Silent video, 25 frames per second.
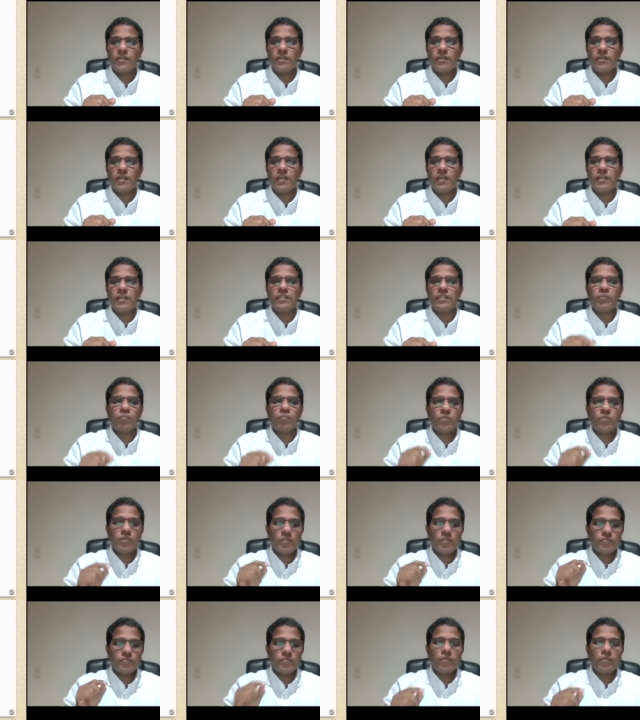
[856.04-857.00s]
And the
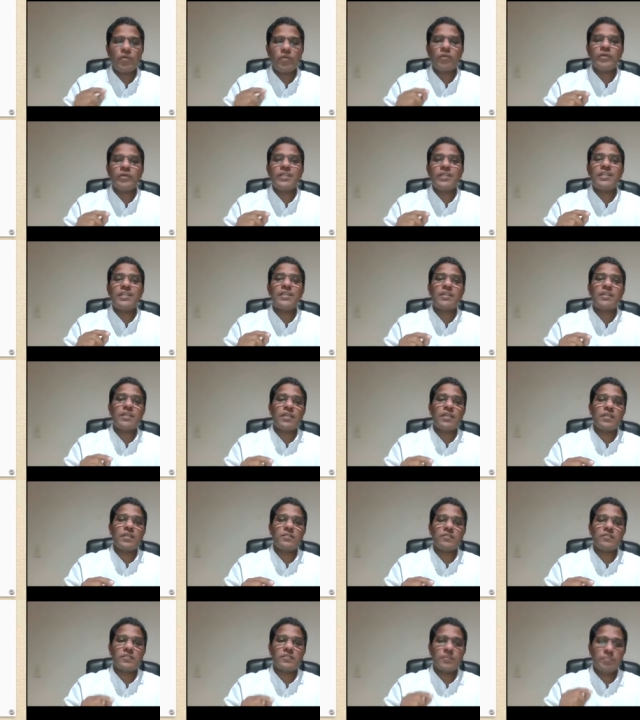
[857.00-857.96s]
word war
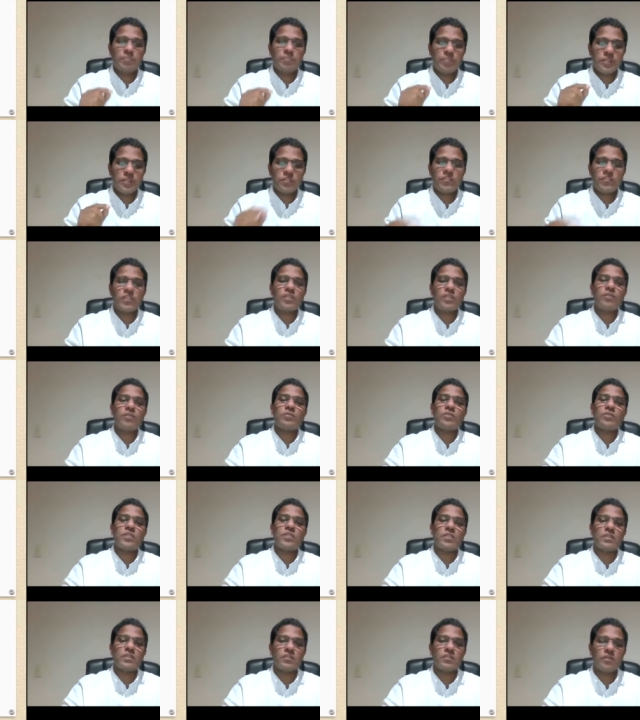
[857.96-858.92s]
indicates the
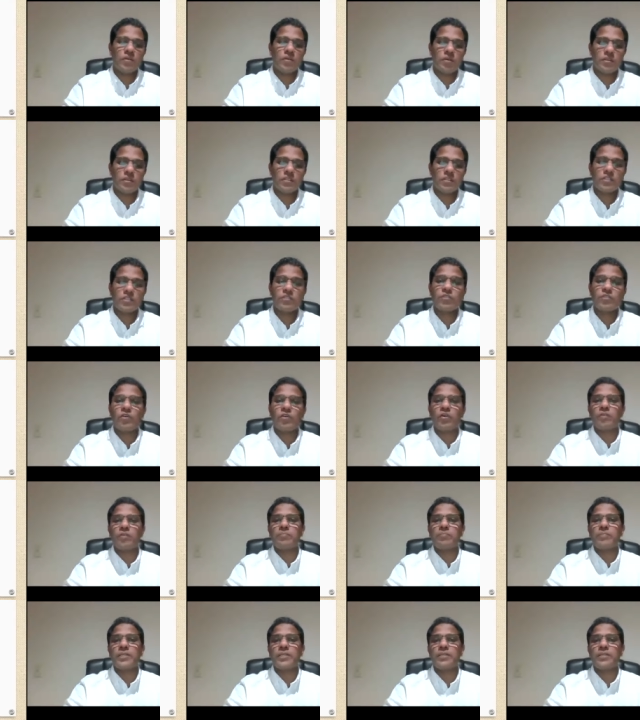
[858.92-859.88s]
persecution or the
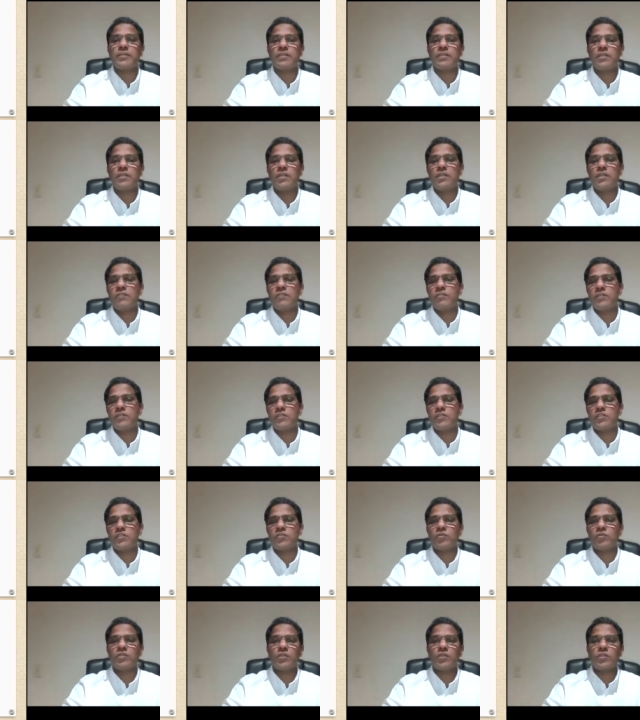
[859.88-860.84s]
torment which is
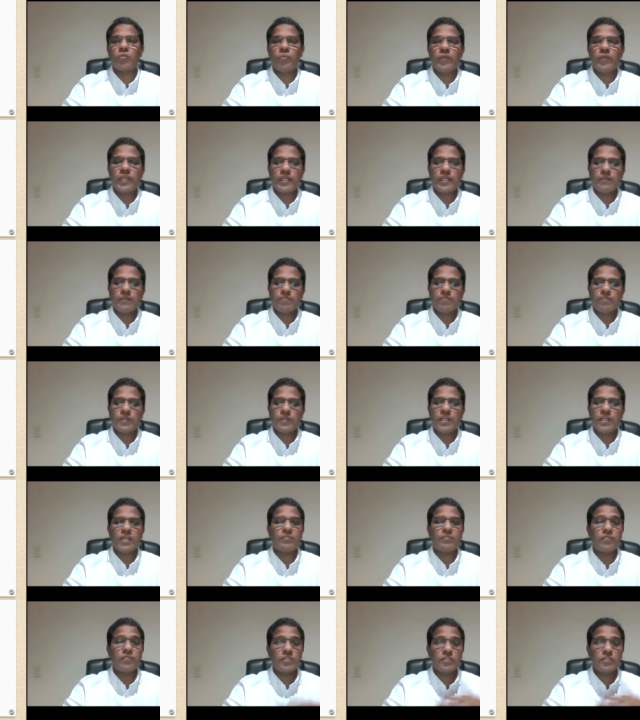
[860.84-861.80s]
on the way
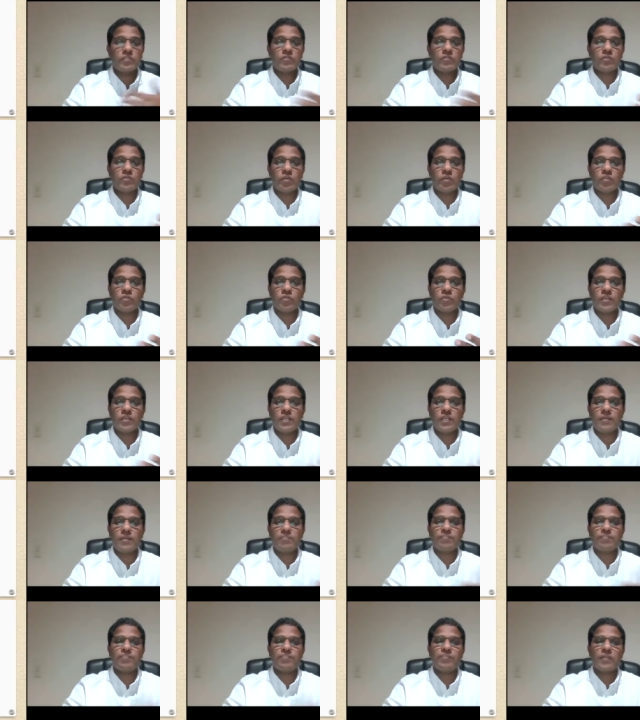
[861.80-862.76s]
and which is going to
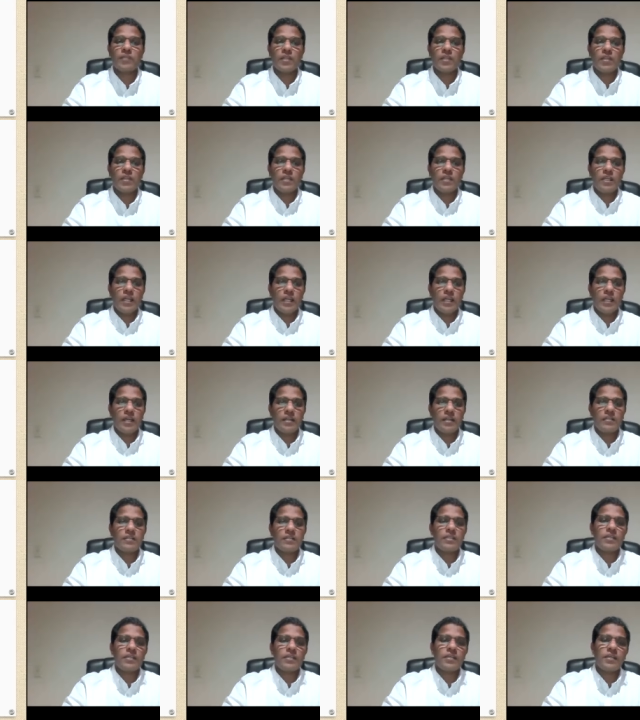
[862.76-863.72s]
come.
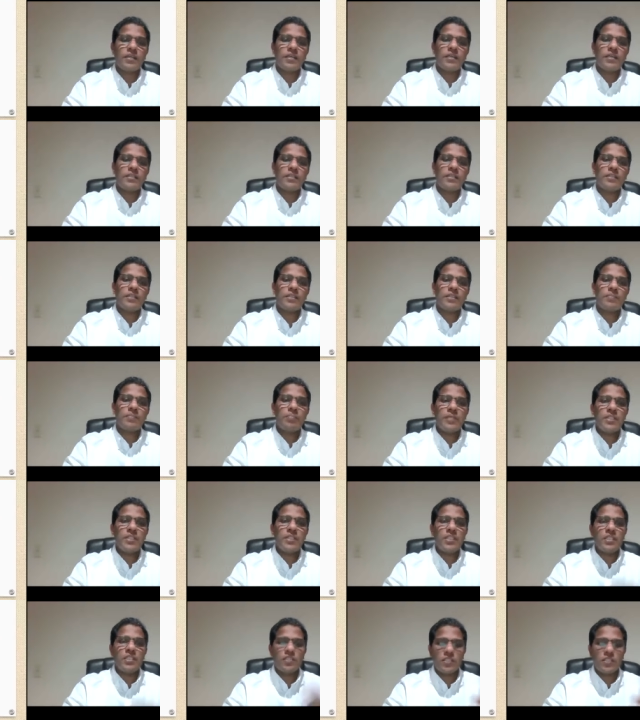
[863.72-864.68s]
And uh, the
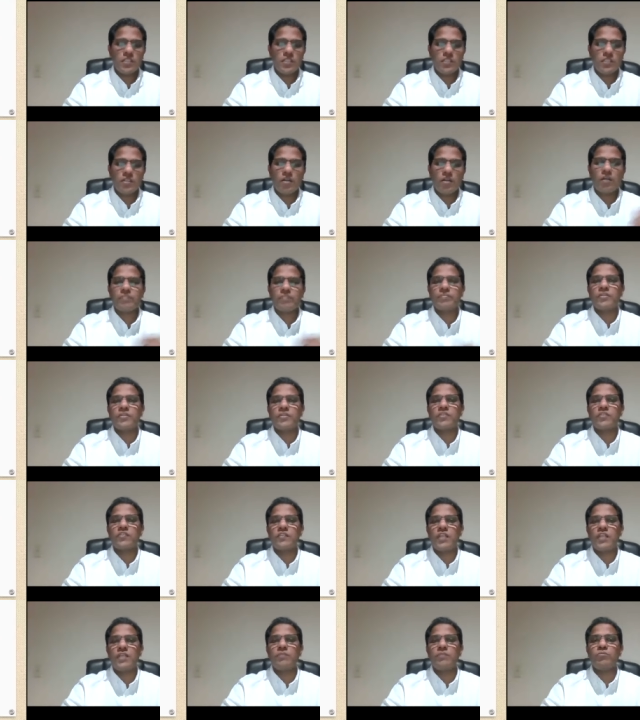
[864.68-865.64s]
repetition of the
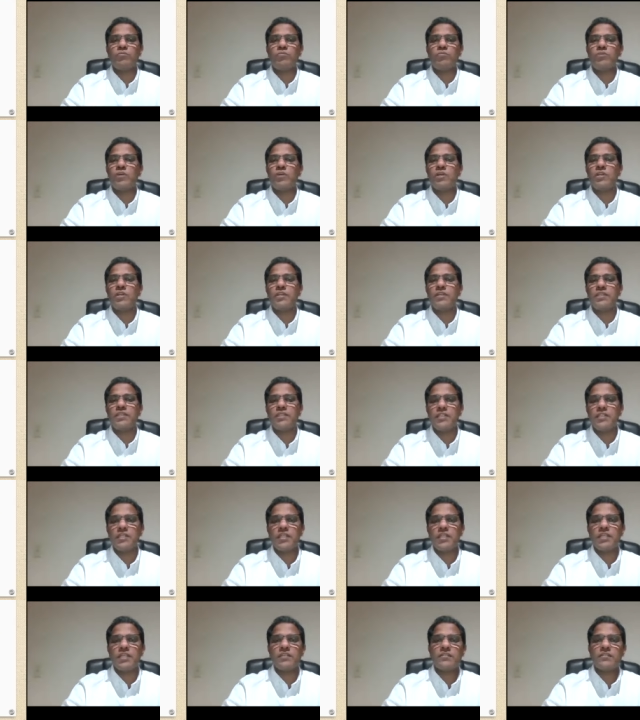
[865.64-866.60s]
same word
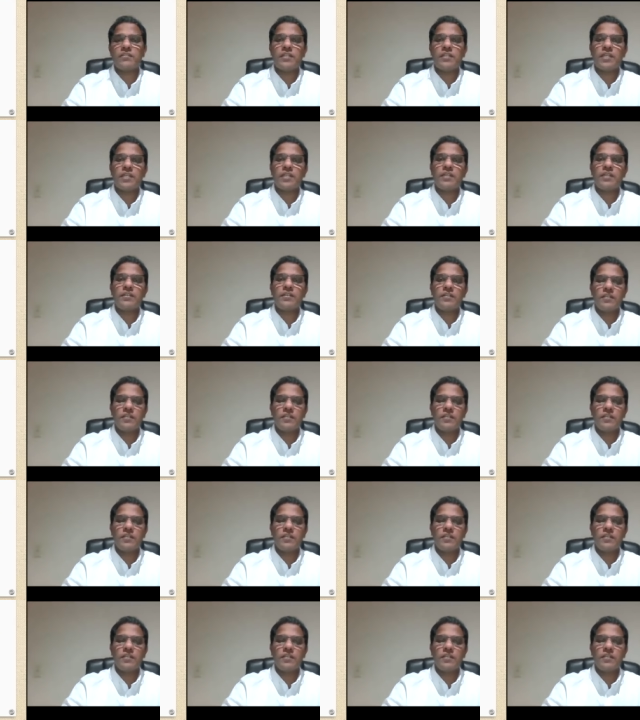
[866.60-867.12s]
indicates there,